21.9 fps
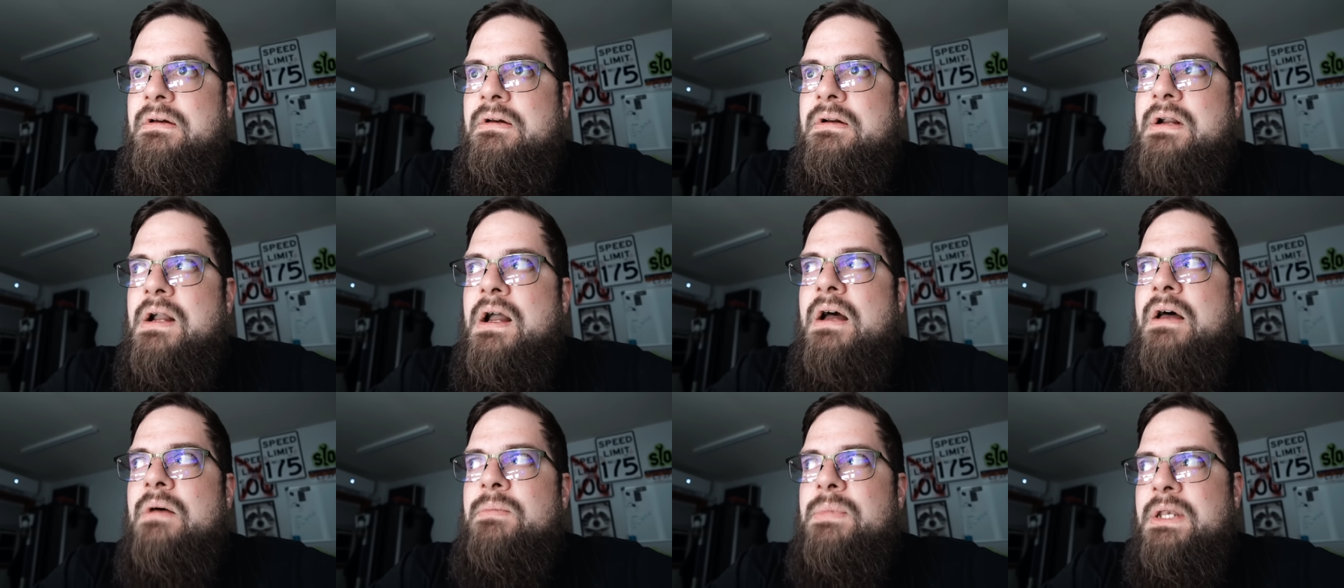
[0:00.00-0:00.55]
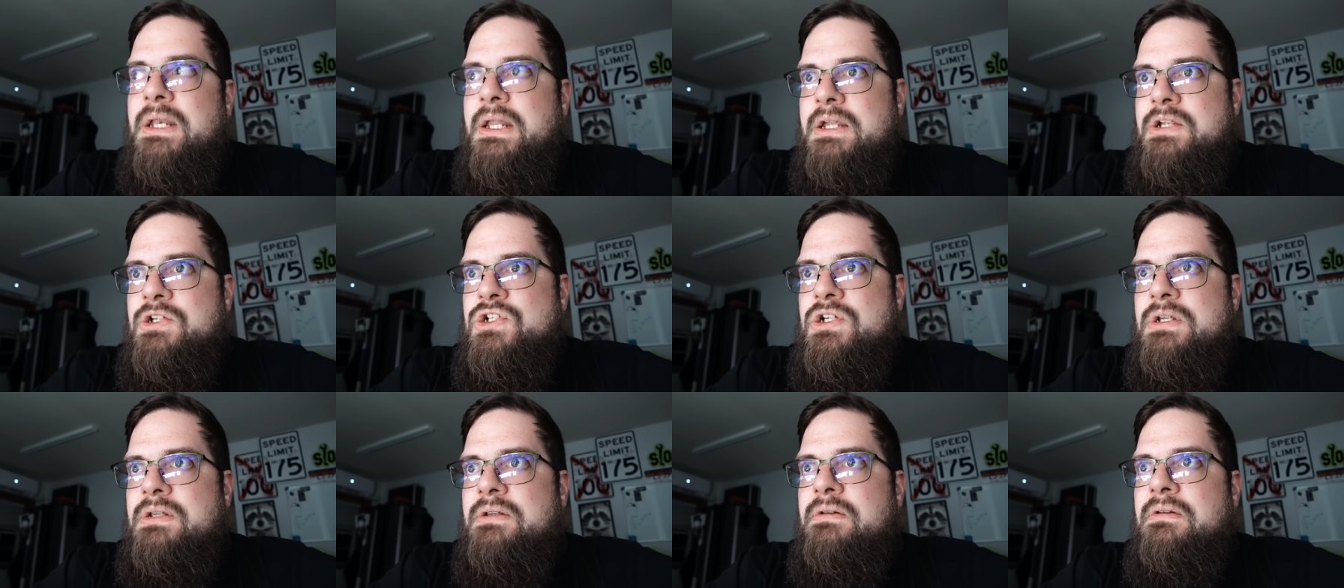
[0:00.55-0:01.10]

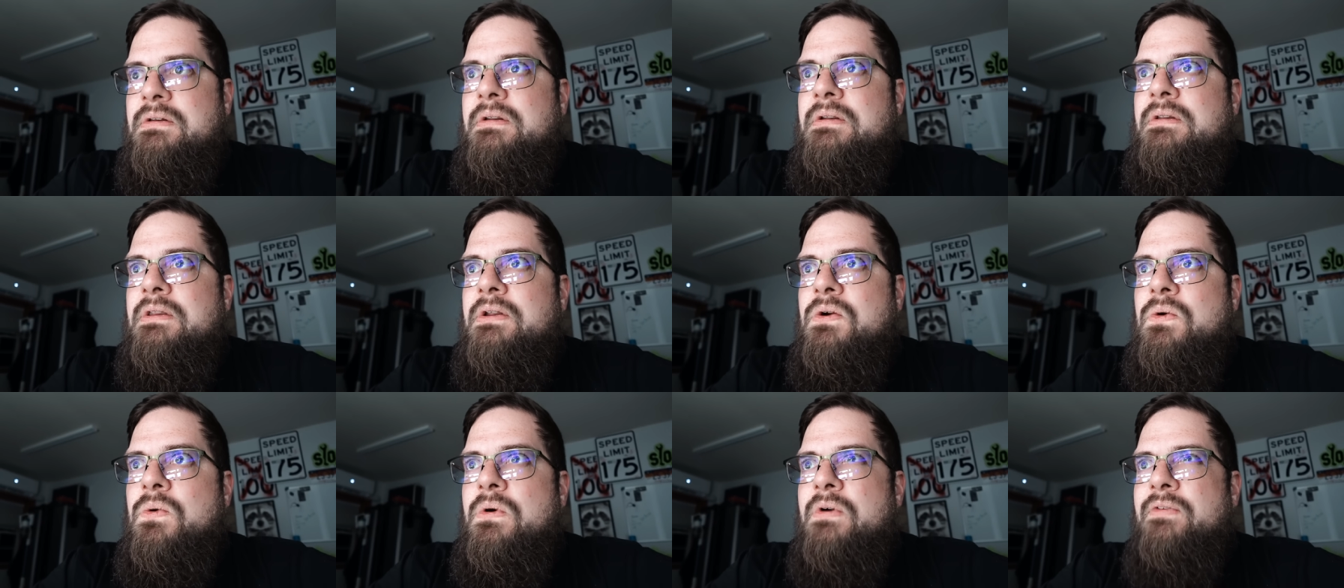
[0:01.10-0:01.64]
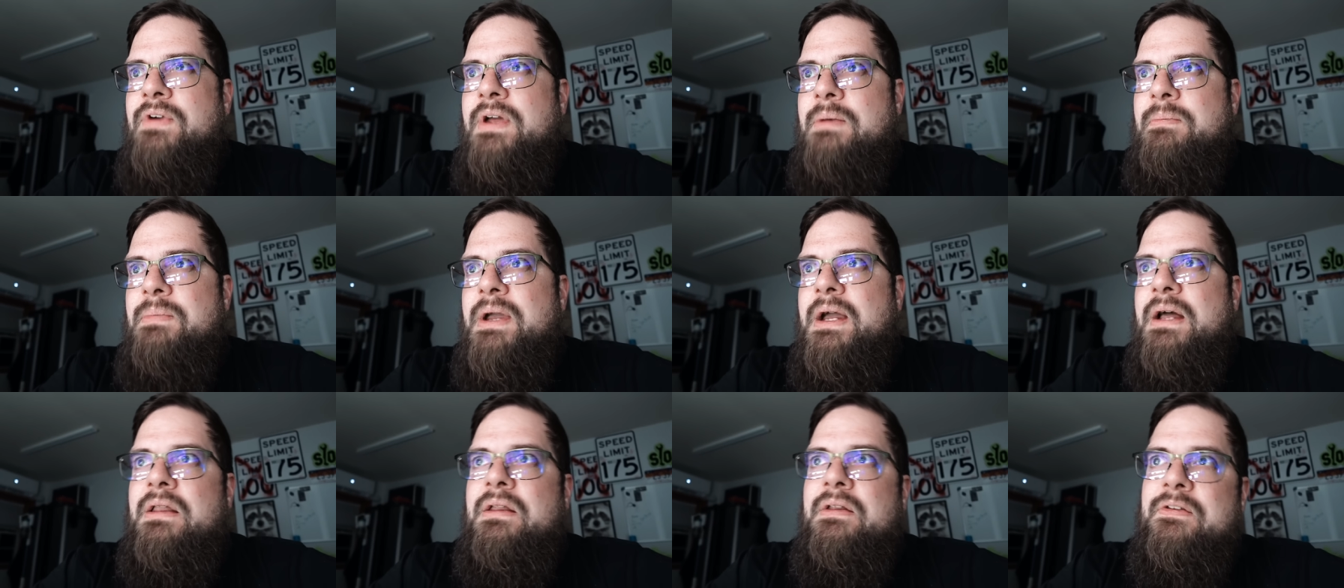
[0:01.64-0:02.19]
combination, the Corvette
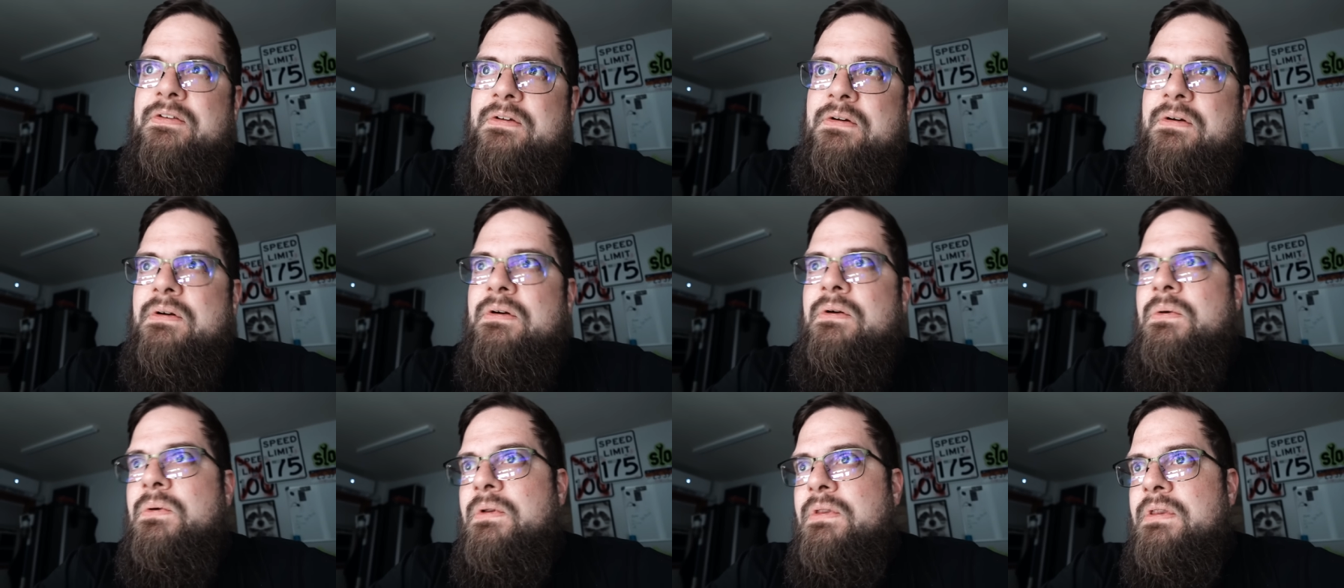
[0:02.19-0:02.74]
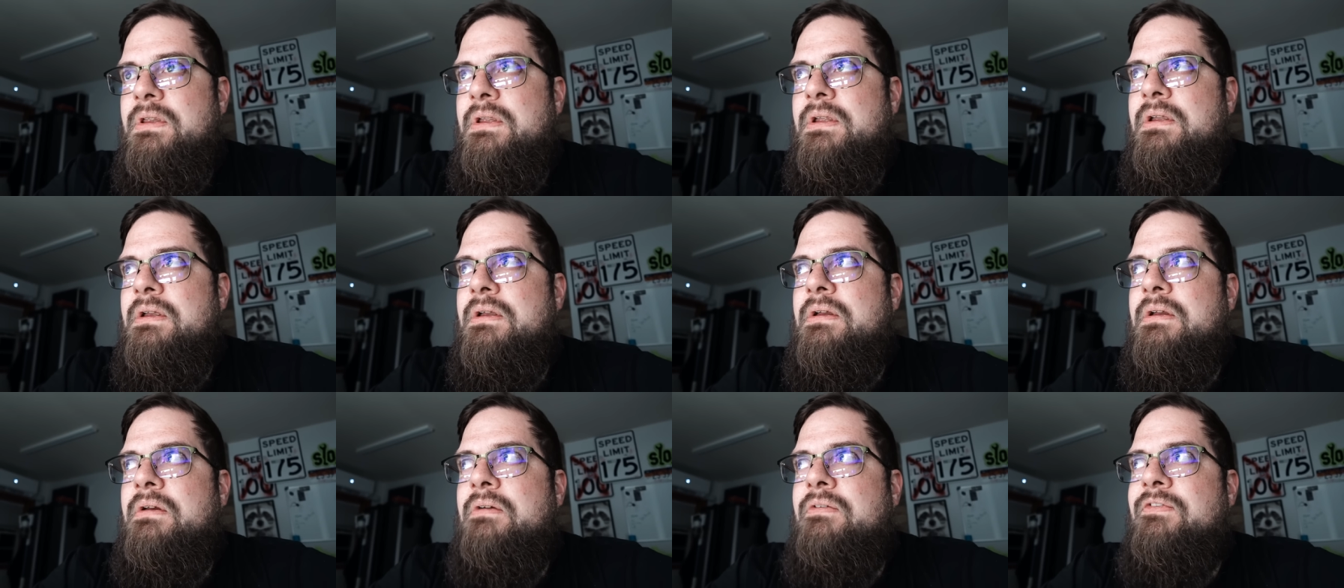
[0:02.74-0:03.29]
Balancer or
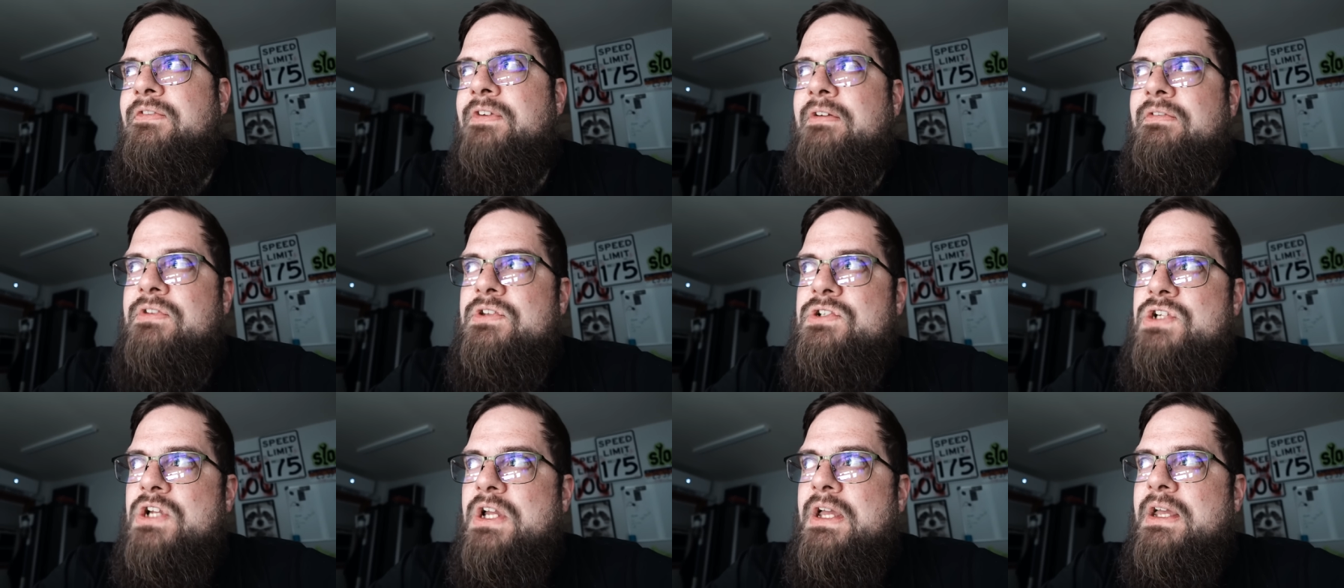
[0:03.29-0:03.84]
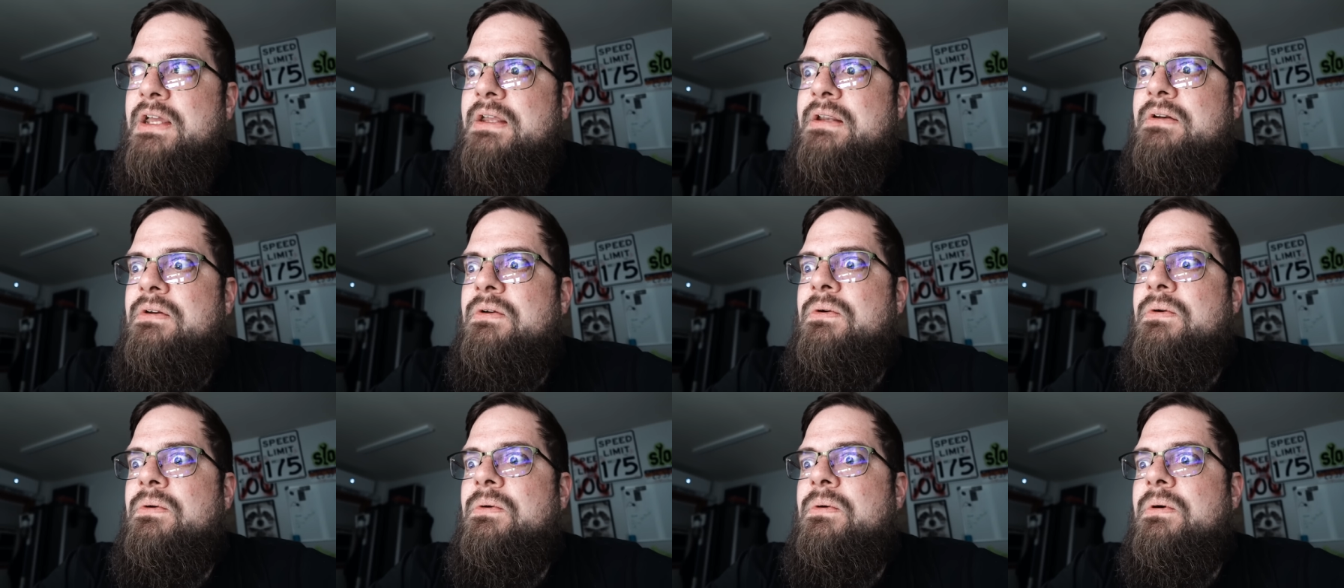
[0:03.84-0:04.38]
the 5th gen
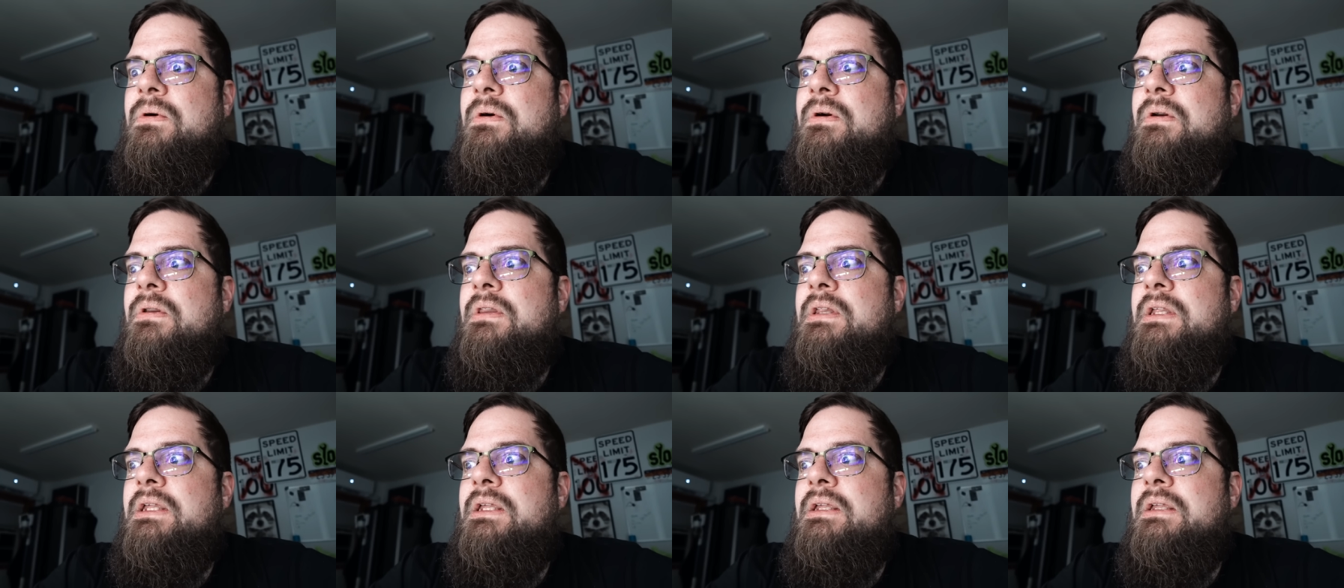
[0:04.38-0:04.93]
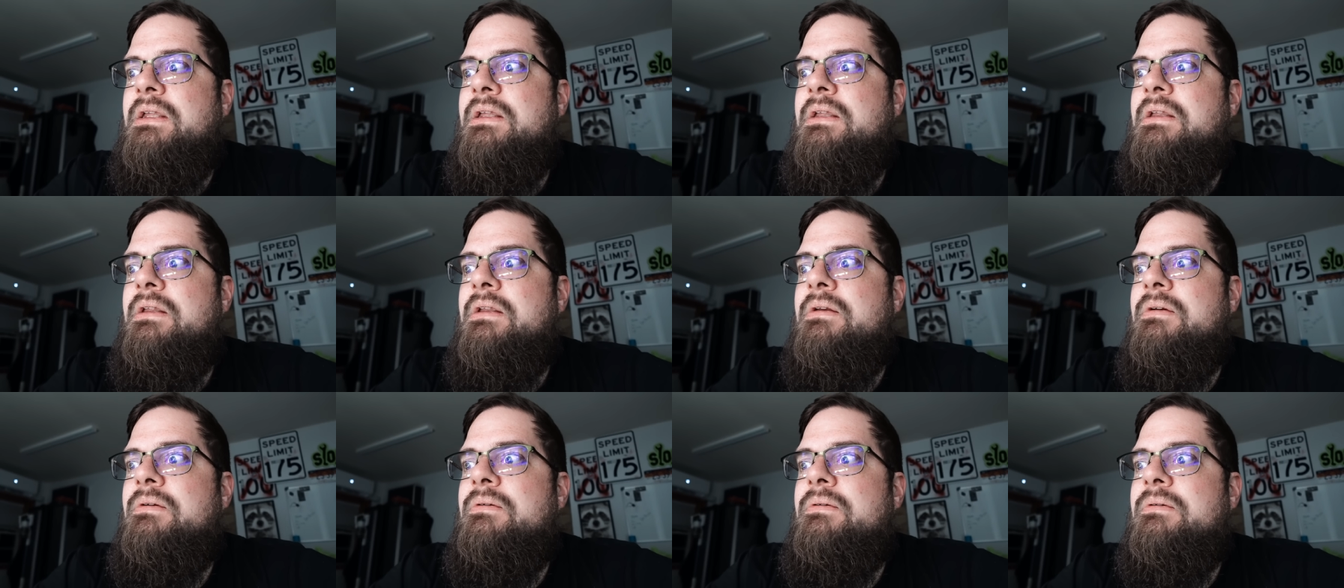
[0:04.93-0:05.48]
or
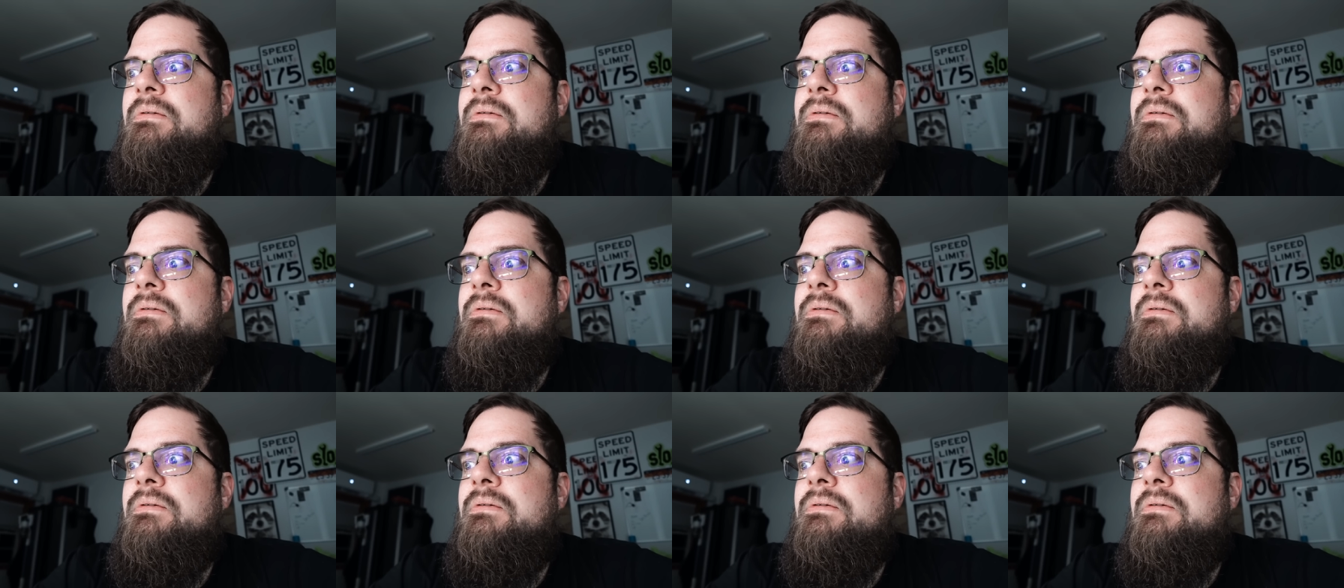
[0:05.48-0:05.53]
the